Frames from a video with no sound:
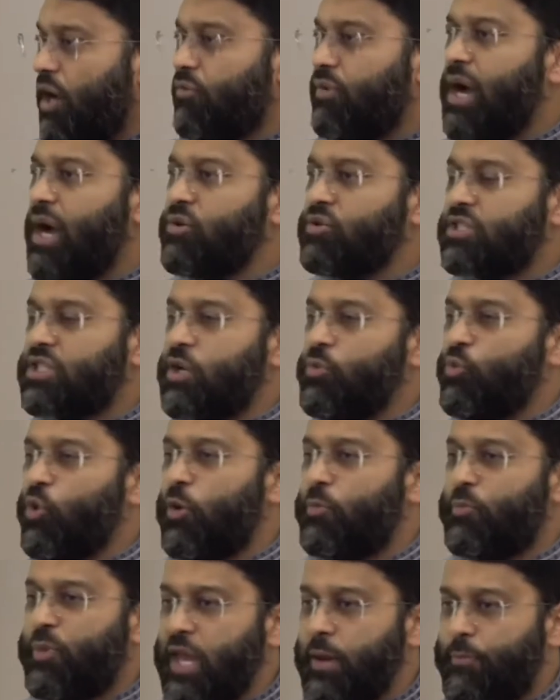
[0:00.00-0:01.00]
Around him
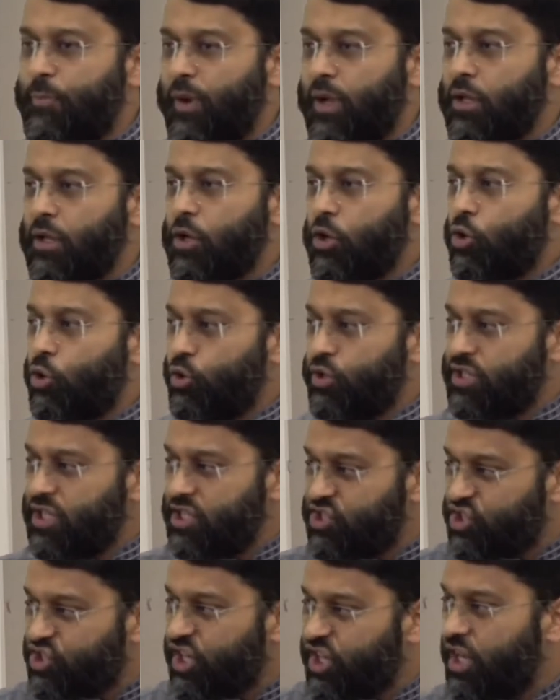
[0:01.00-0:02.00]
were people who
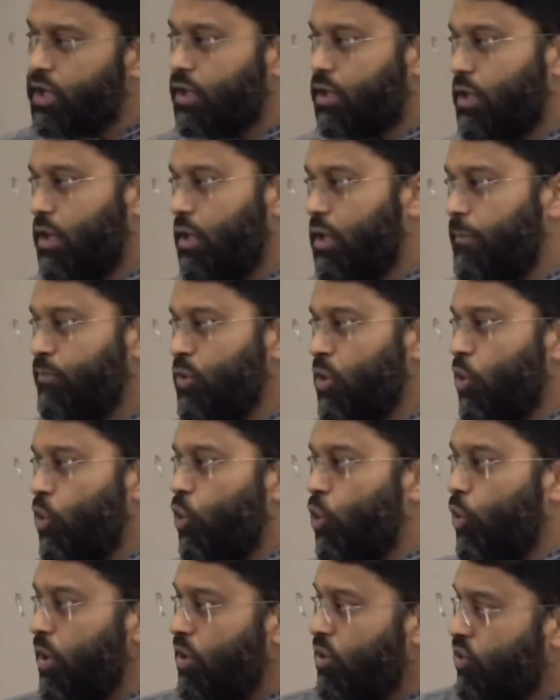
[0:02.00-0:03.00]
did shirk,
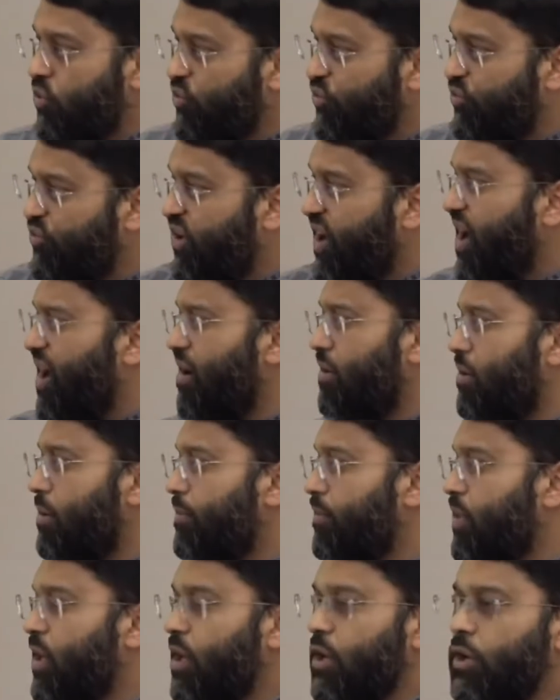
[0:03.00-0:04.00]
who were kuffar,
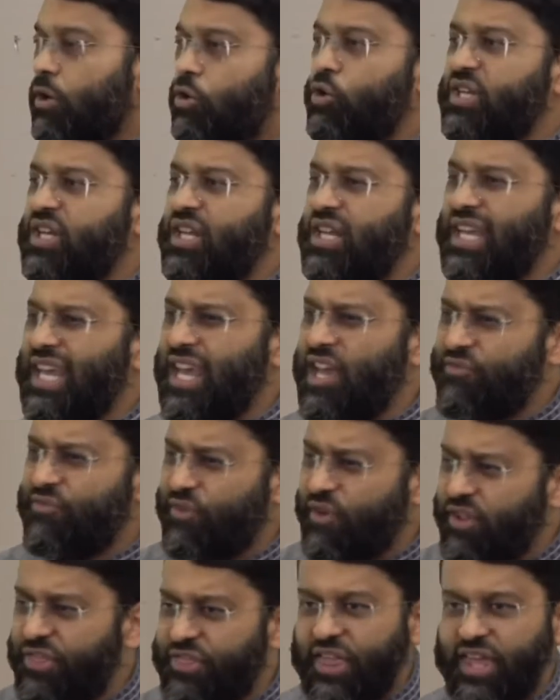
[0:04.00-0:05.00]
who did
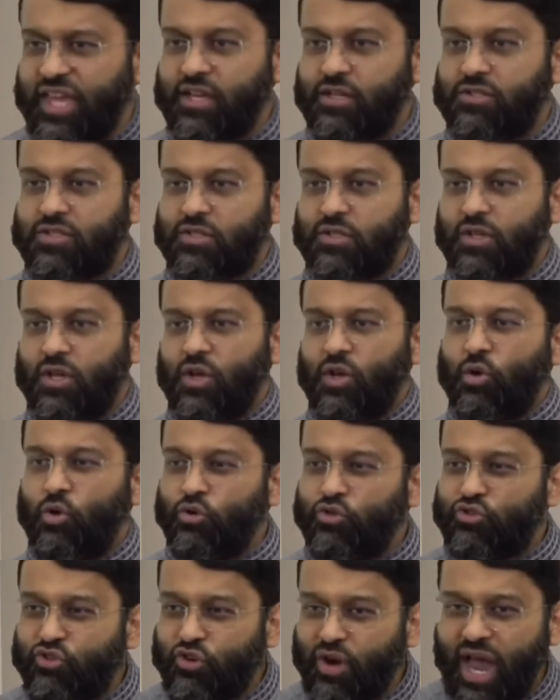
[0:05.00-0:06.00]
evil things,
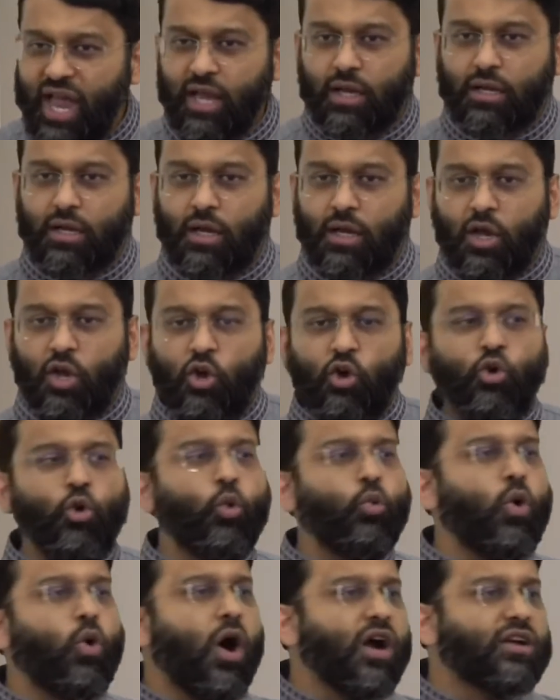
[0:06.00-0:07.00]
who drank,
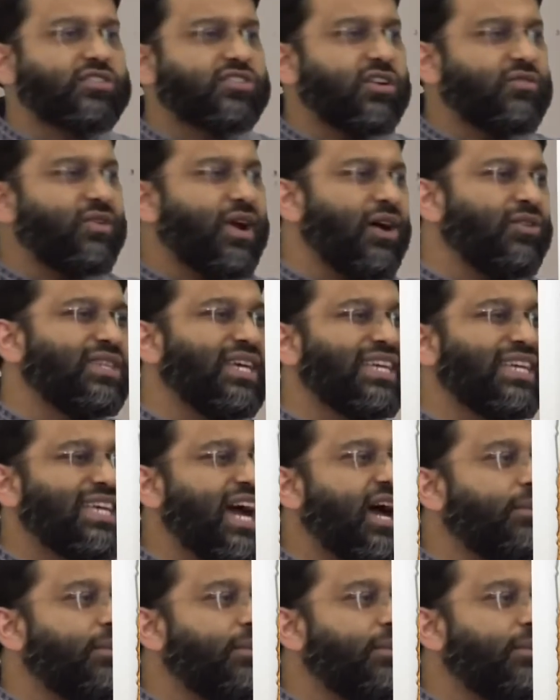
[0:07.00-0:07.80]
who walked around the